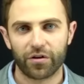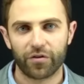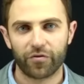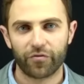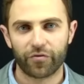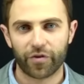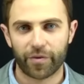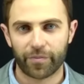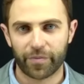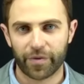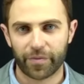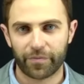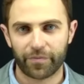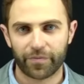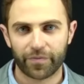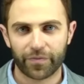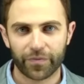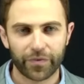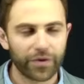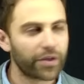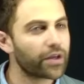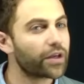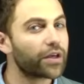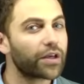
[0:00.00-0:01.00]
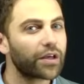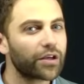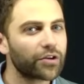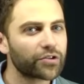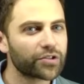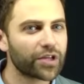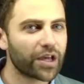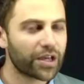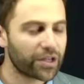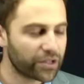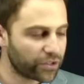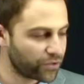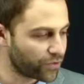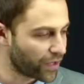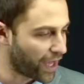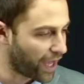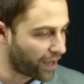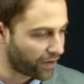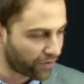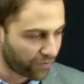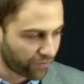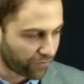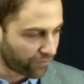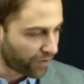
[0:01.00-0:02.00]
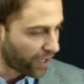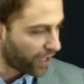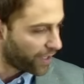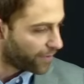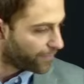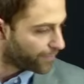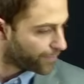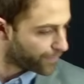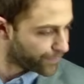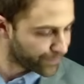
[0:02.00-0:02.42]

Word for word: from them. Here's how you do that. Ready?